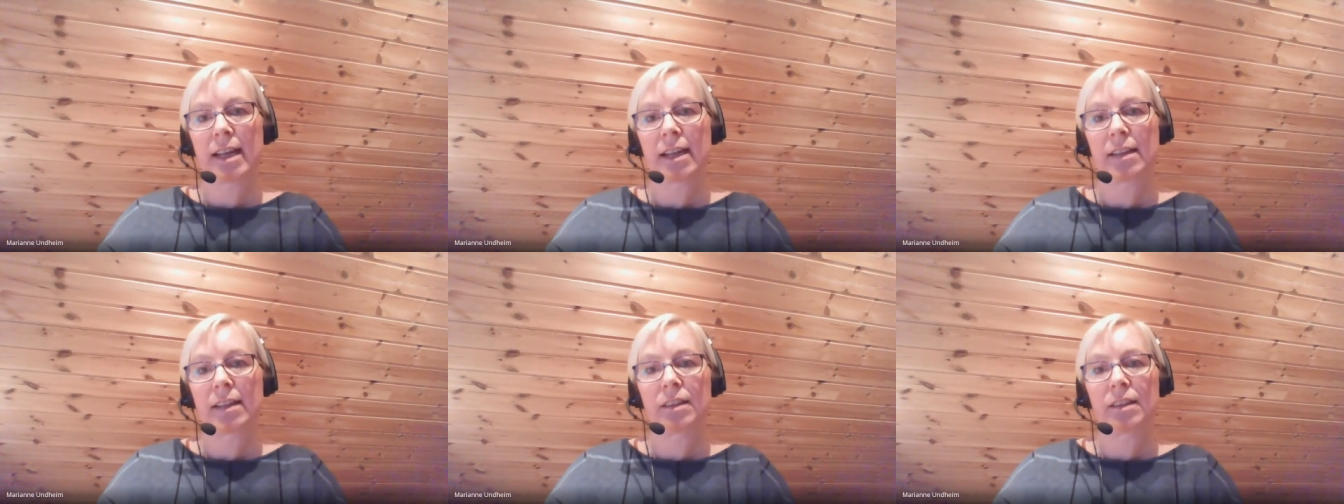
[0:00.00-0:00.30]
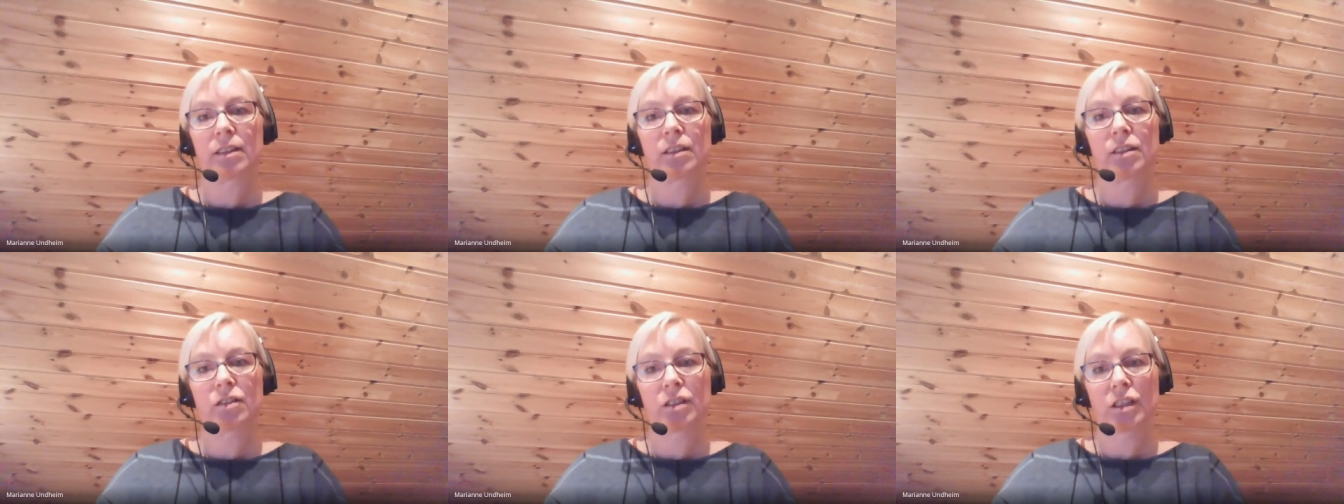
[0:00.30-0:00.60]
and
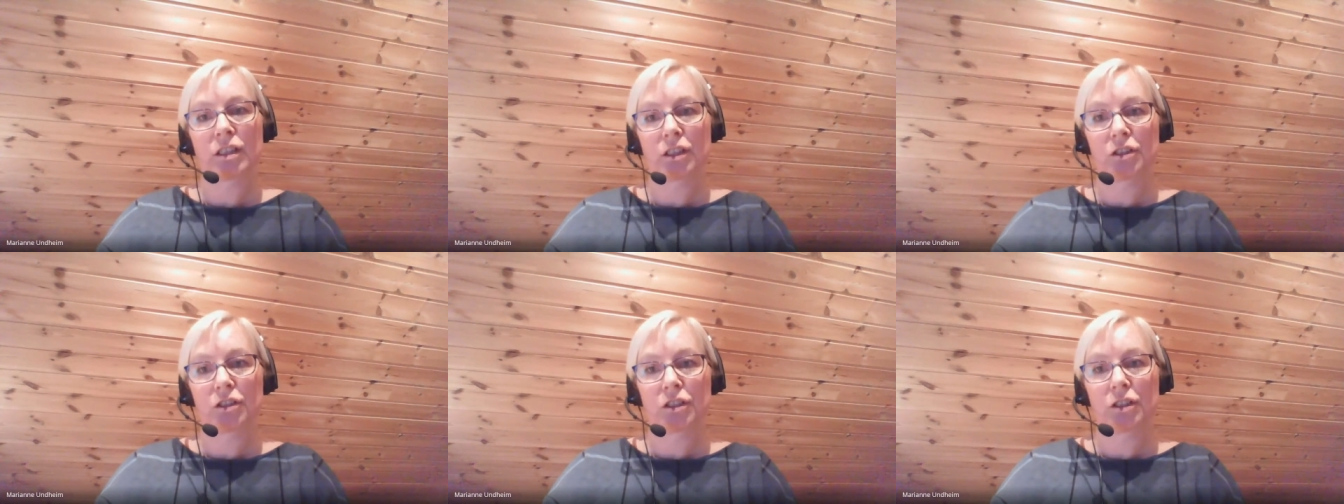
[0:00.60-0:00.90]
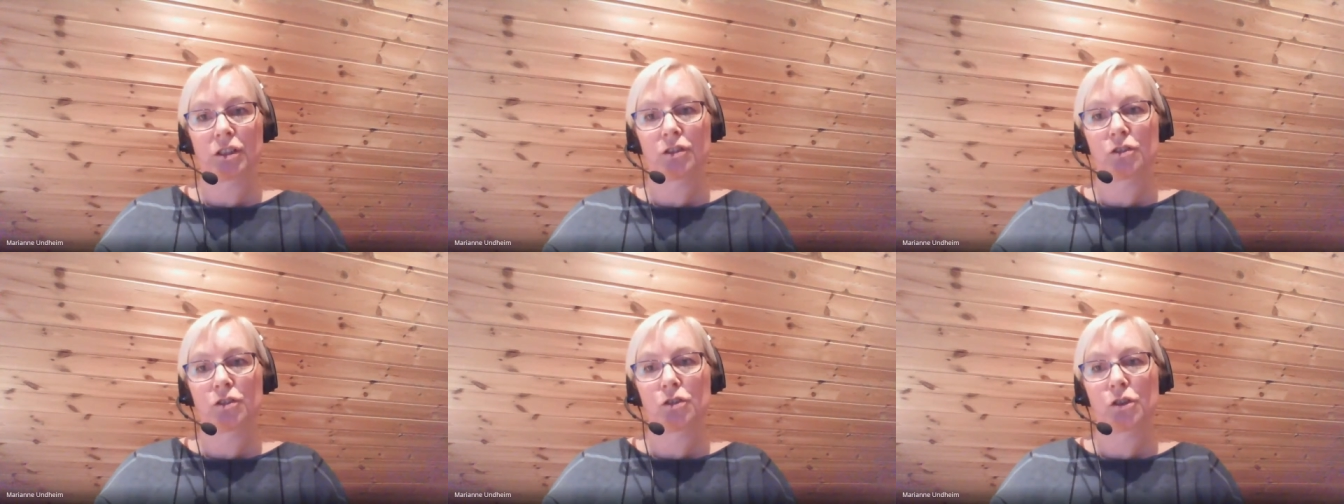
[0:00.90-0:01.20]
the
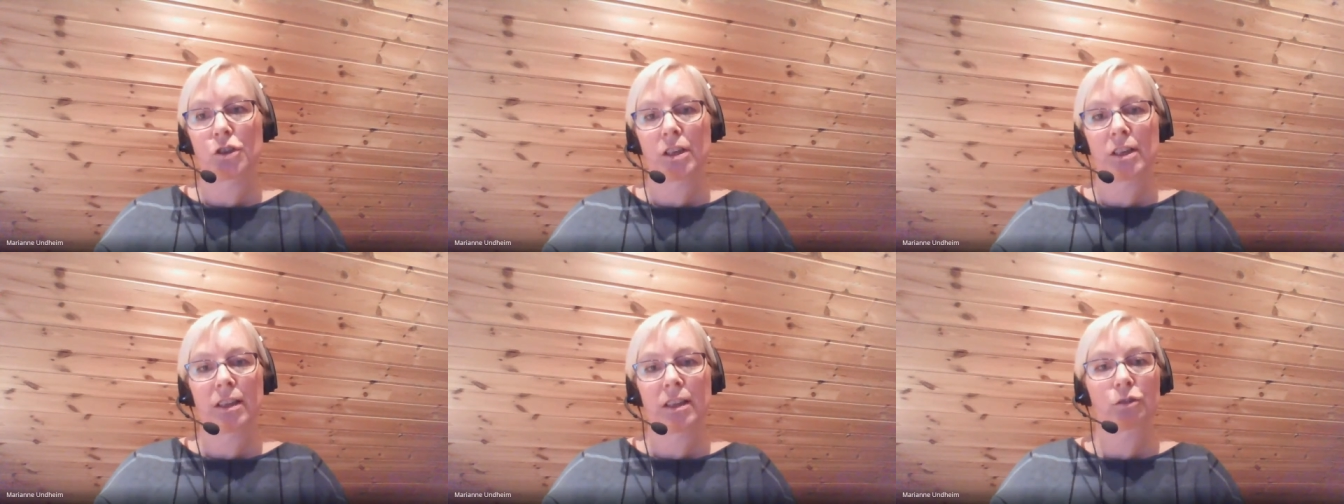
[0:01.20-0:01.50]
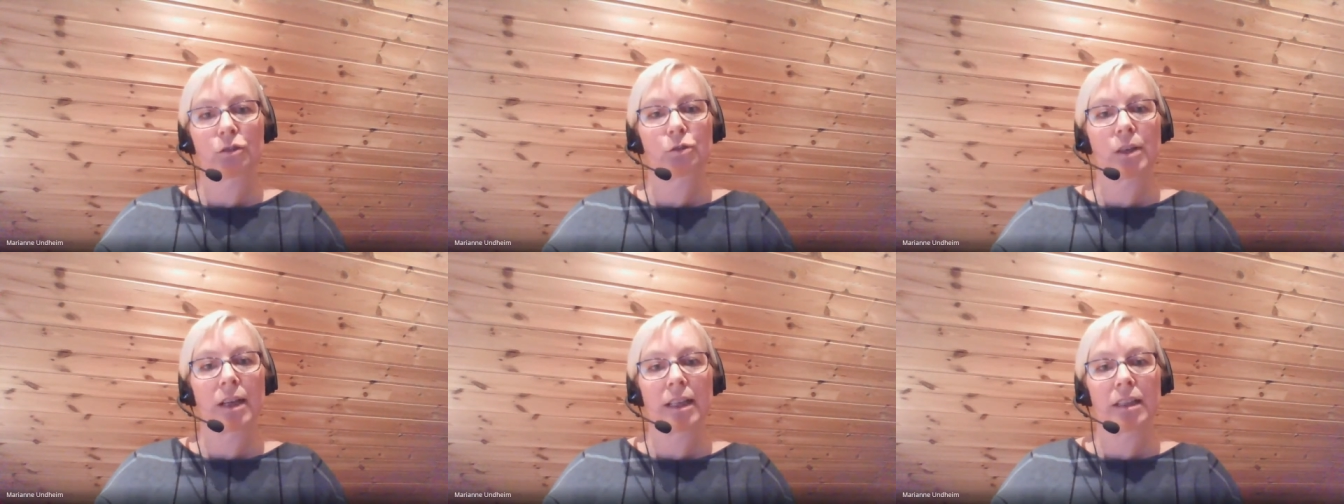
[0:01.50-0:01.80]
discussions during the
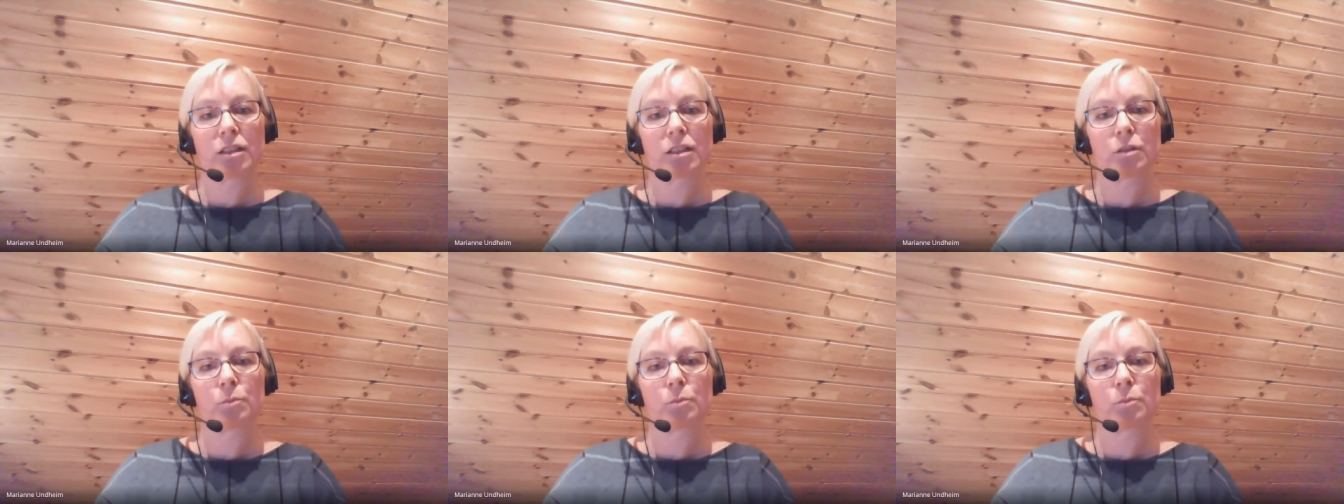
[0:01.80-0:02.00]
creation